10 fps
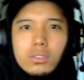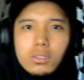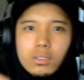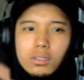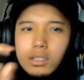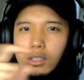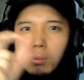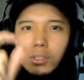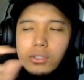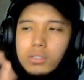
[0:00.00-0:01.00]
or this
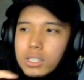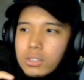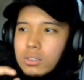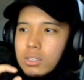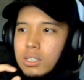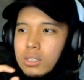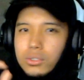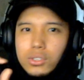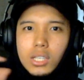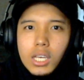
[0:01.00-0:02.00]
much reason
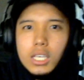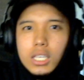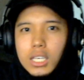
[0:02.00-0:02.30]
to stay,